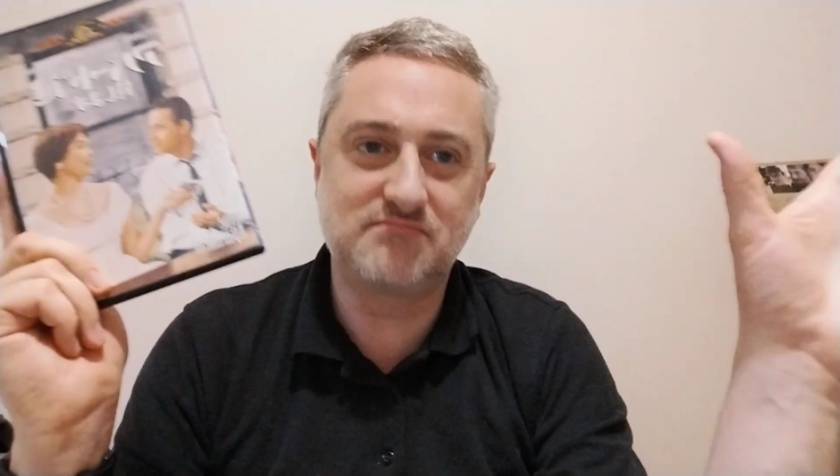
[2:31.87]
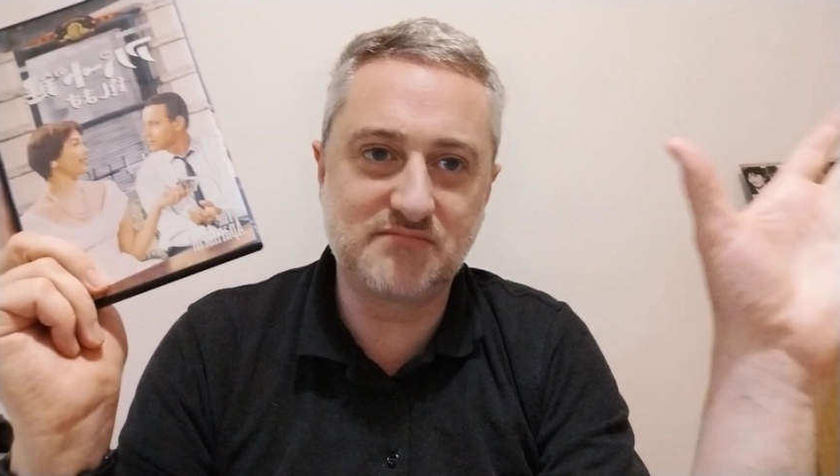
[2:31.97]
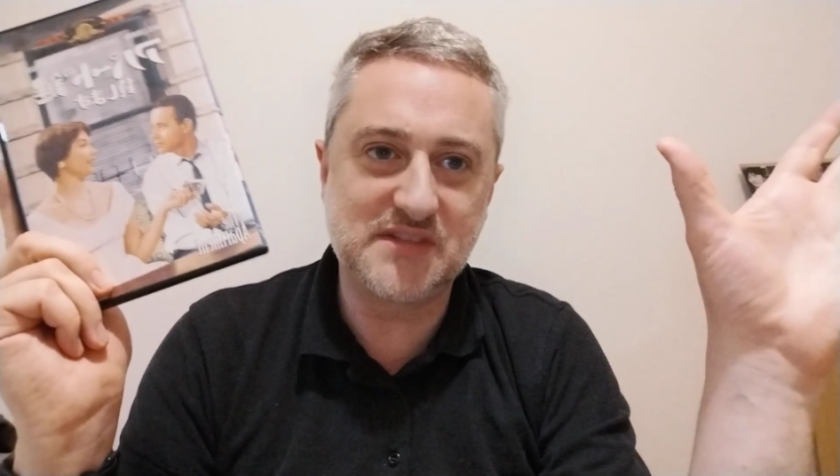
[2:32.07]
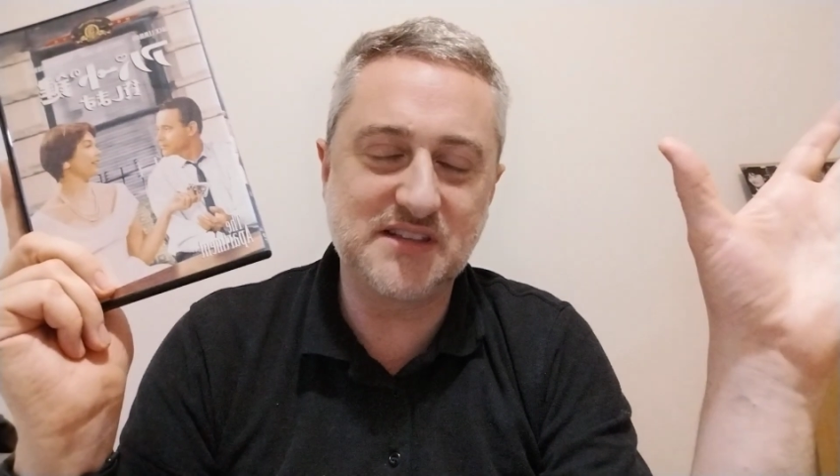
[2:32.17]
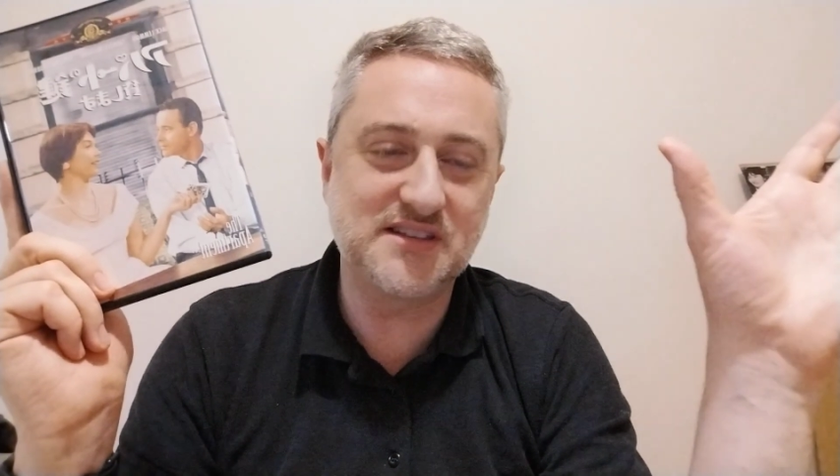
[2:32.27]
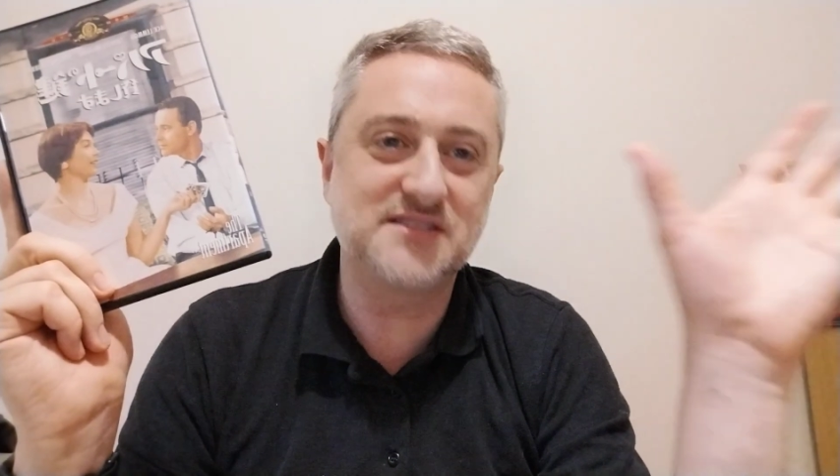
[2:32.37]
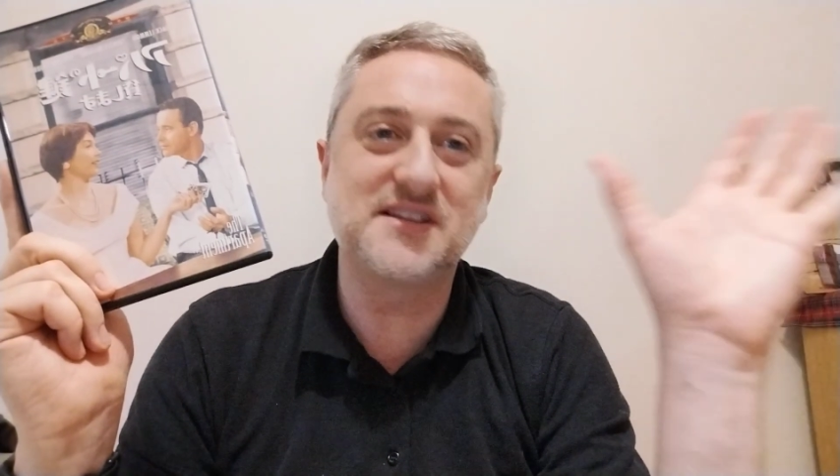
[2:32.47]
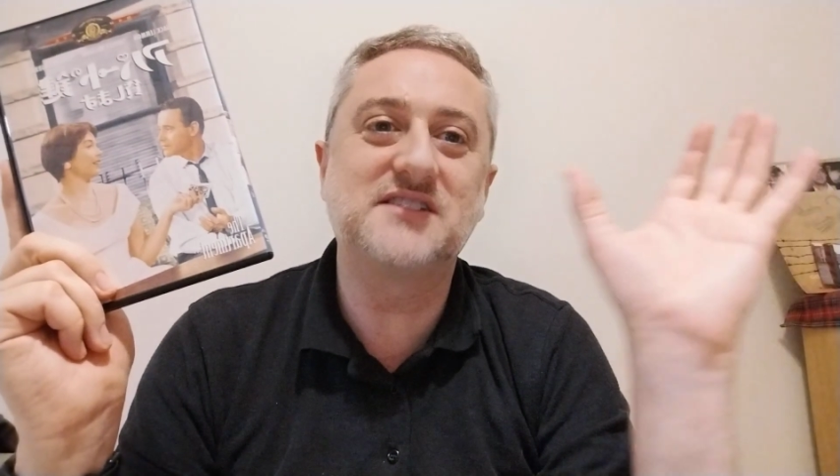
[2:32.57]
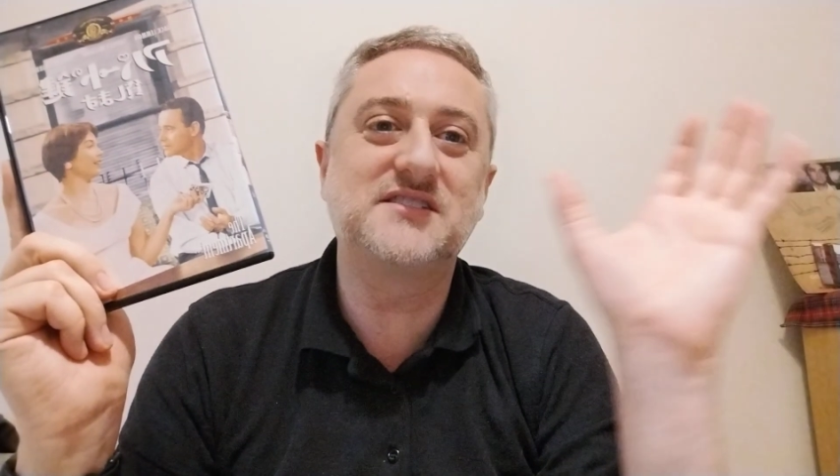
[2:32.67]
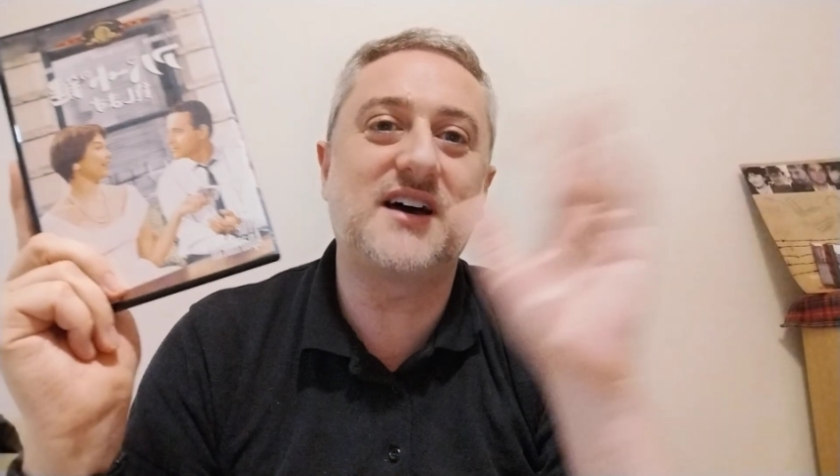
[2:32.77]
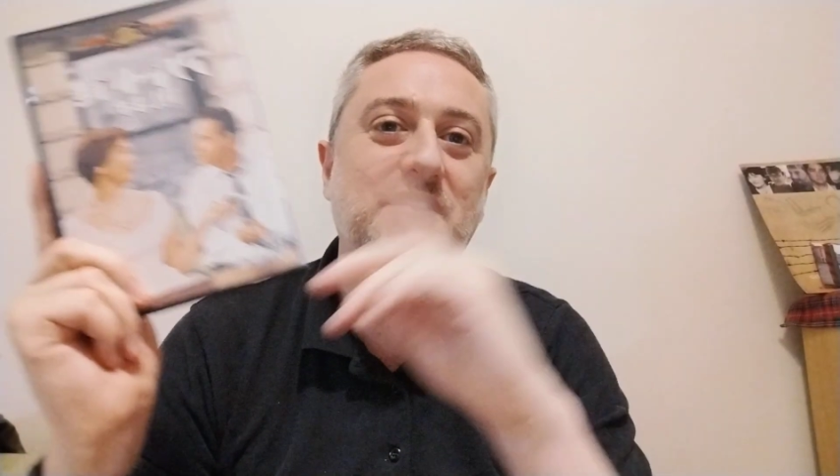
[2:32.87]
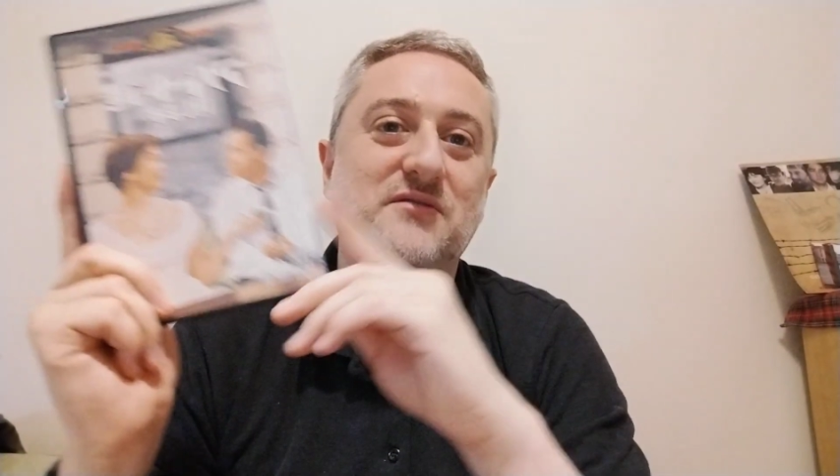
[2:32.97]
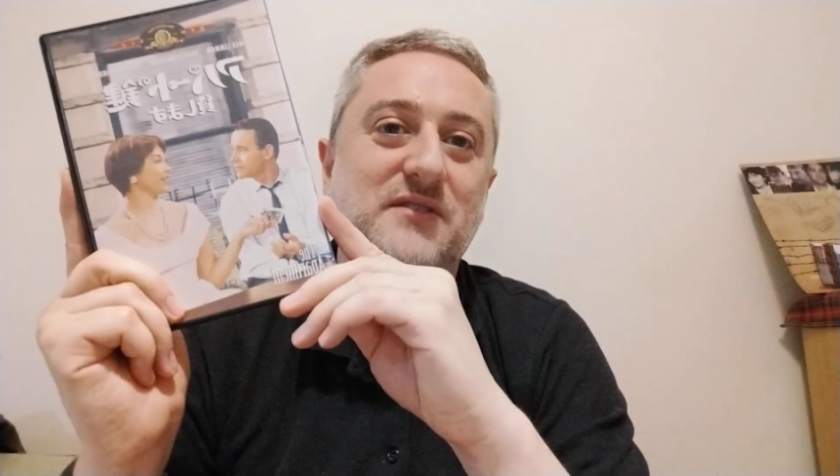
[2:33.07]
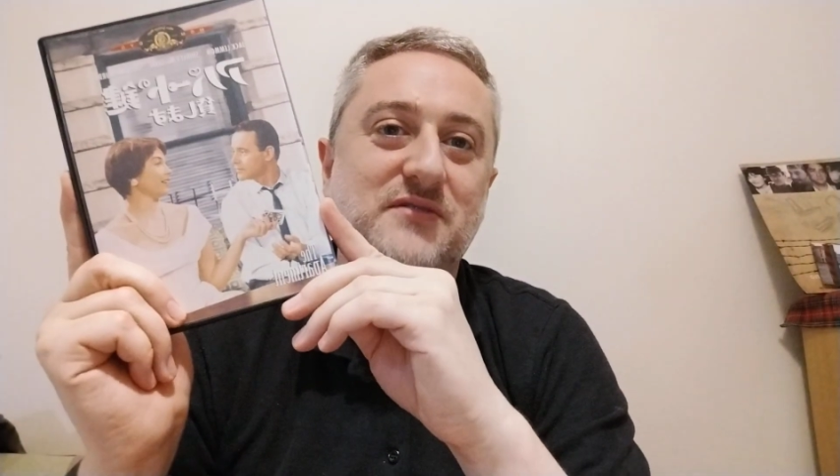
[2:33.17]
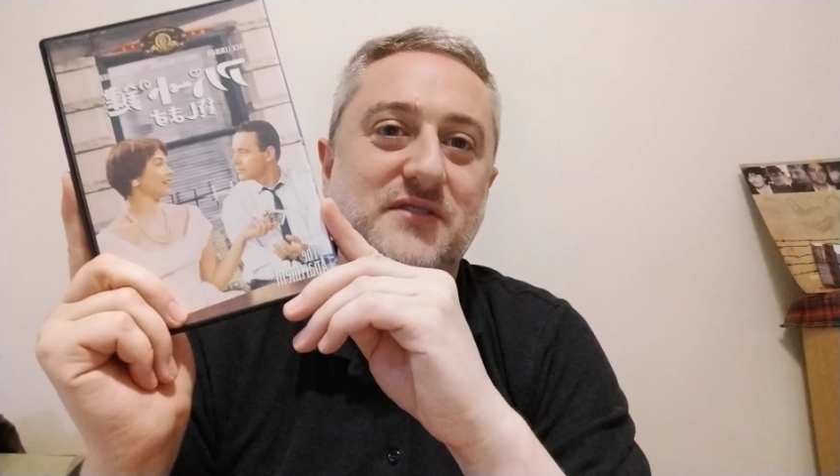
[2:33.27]
just a ton of
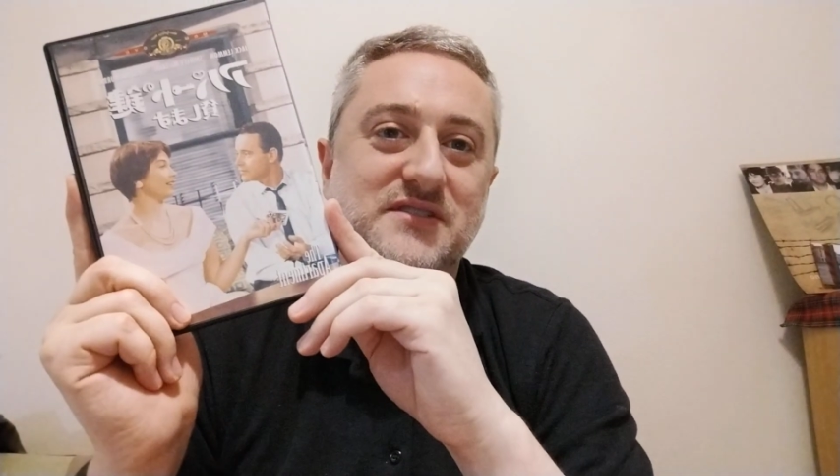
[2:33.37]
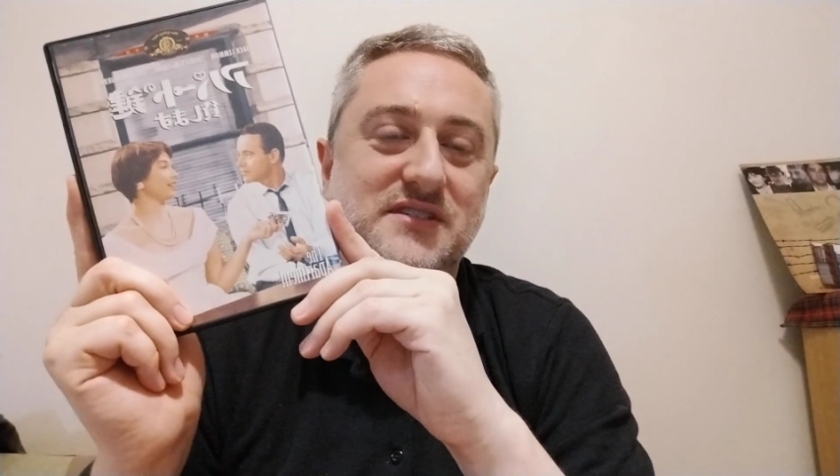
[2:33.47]
references